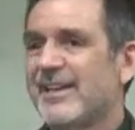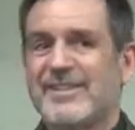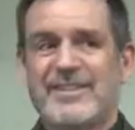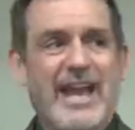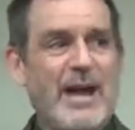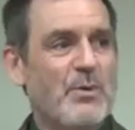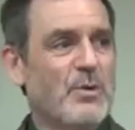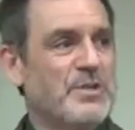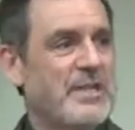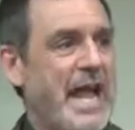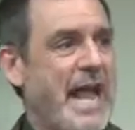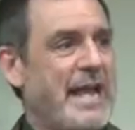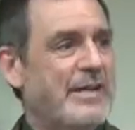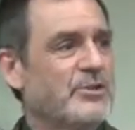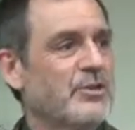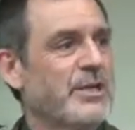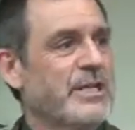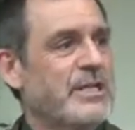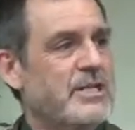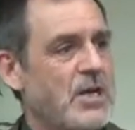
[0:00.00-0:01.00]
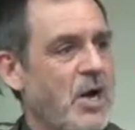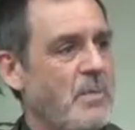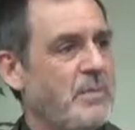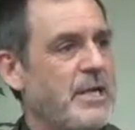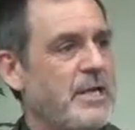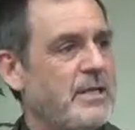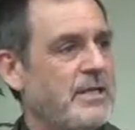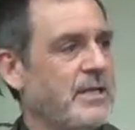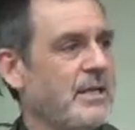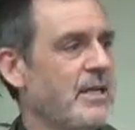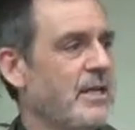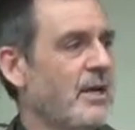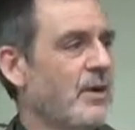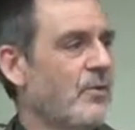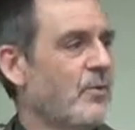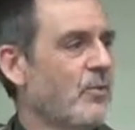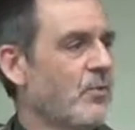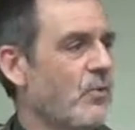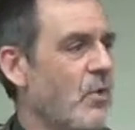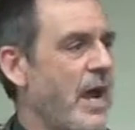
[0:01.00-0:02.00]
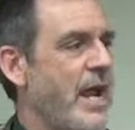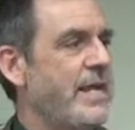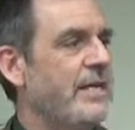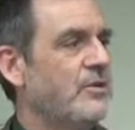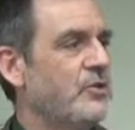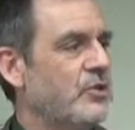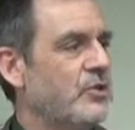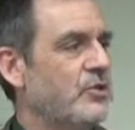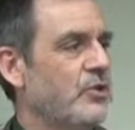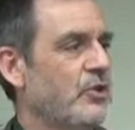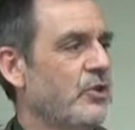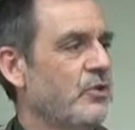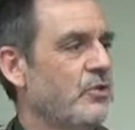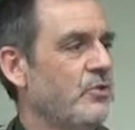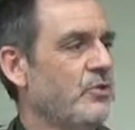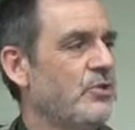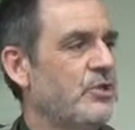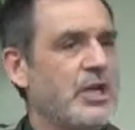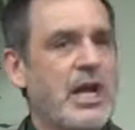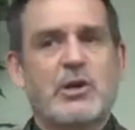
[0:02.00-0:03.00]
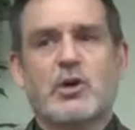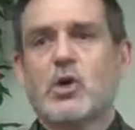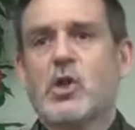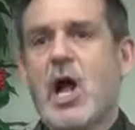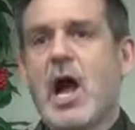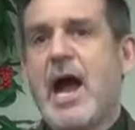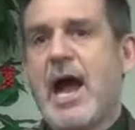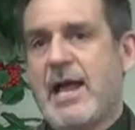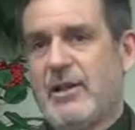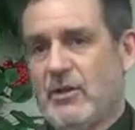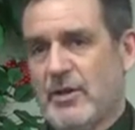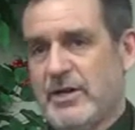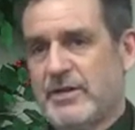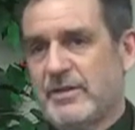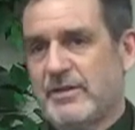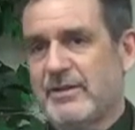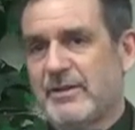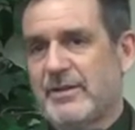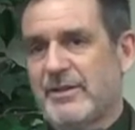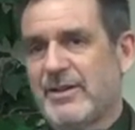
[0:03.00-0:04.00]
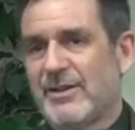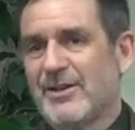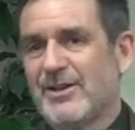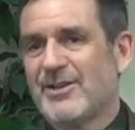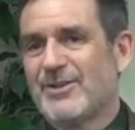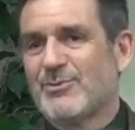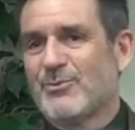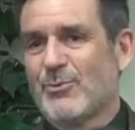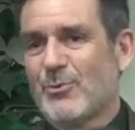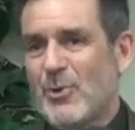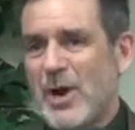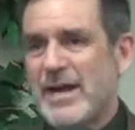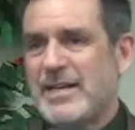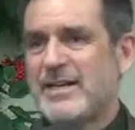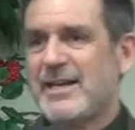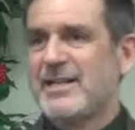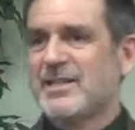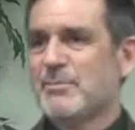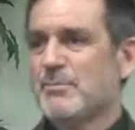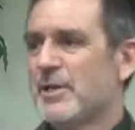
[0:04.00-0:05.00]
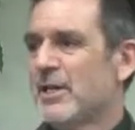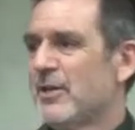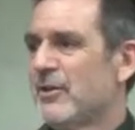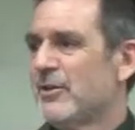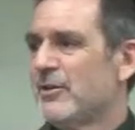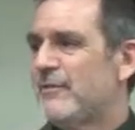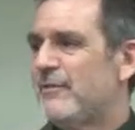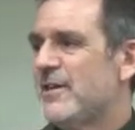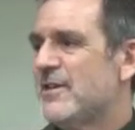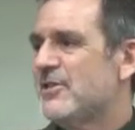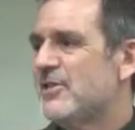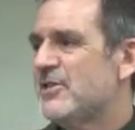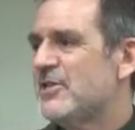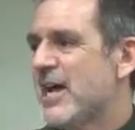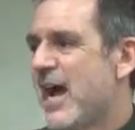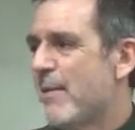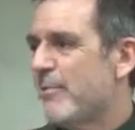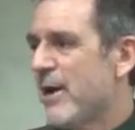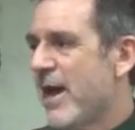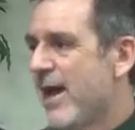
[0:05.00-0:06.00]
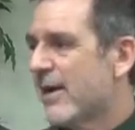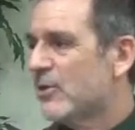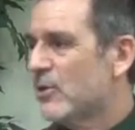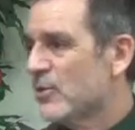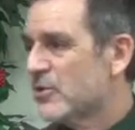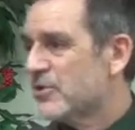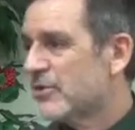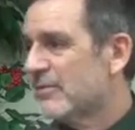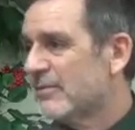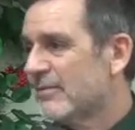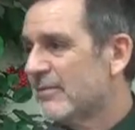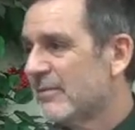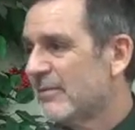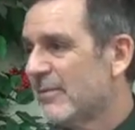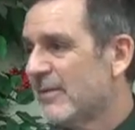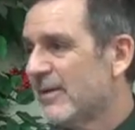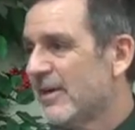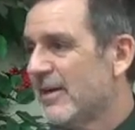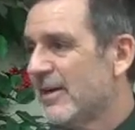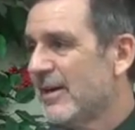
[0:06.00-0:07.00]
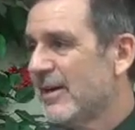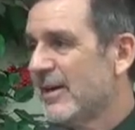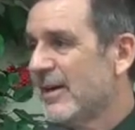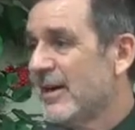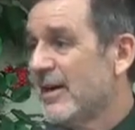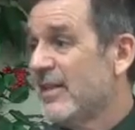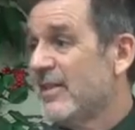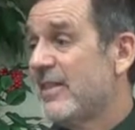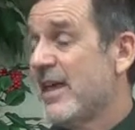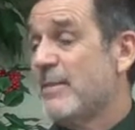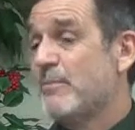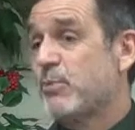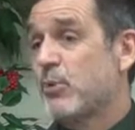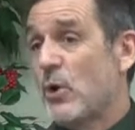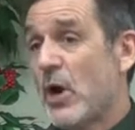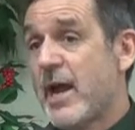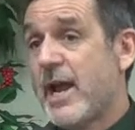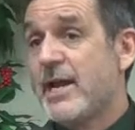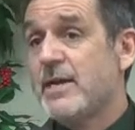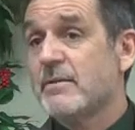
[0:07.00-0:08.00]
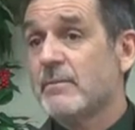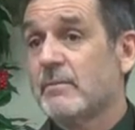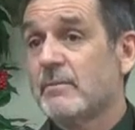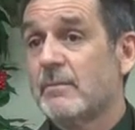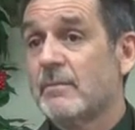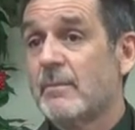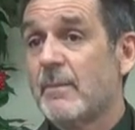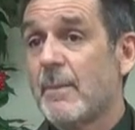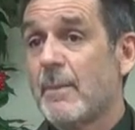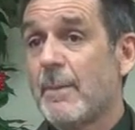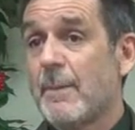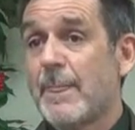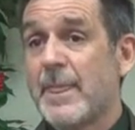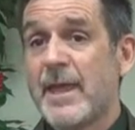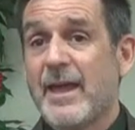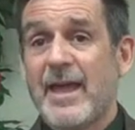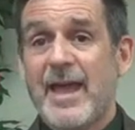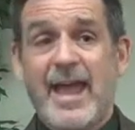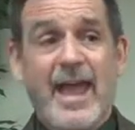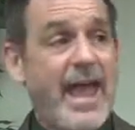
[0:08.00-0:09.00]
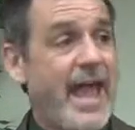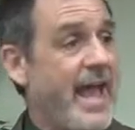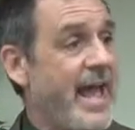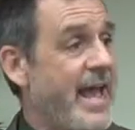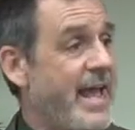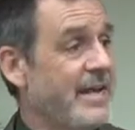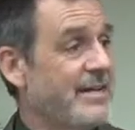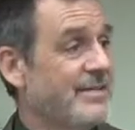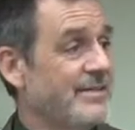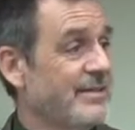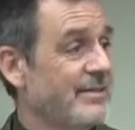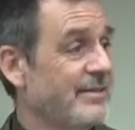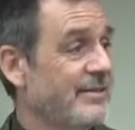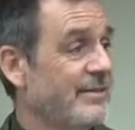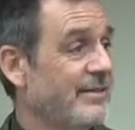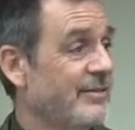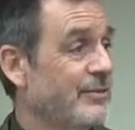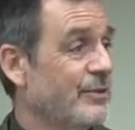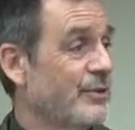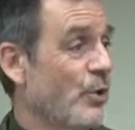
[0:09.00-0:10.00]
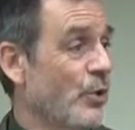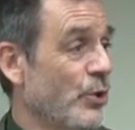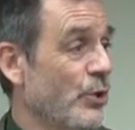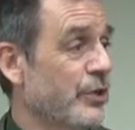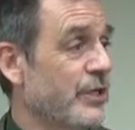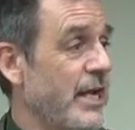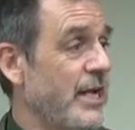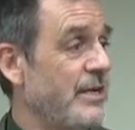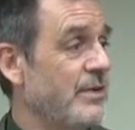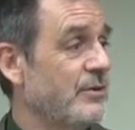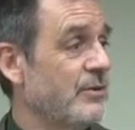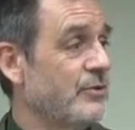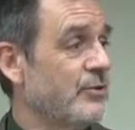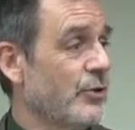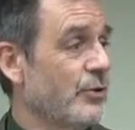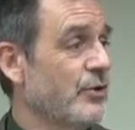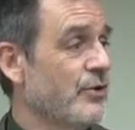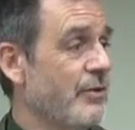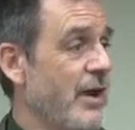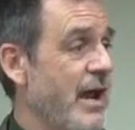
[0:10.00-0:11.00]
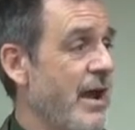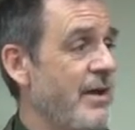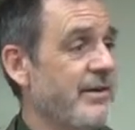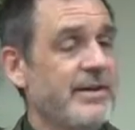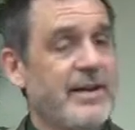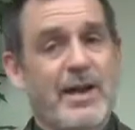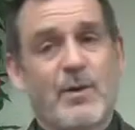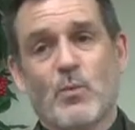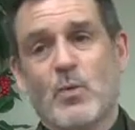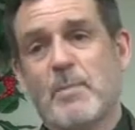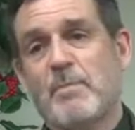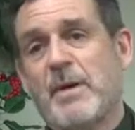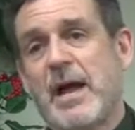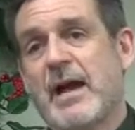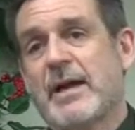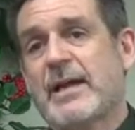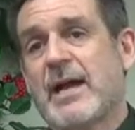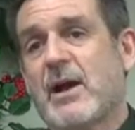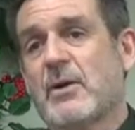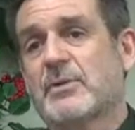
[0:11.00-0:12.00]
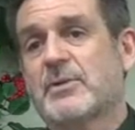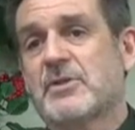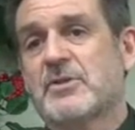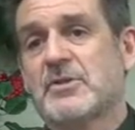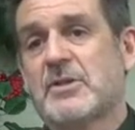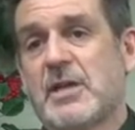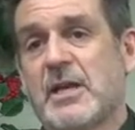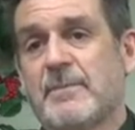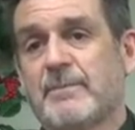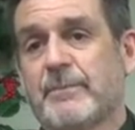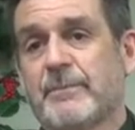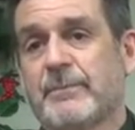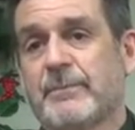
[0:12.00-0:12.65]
that was actually coming right to Jekyll Island, right in the middle of the Feast of Tabernacles. They prayed, and the hurricane turned around and went back out to sea.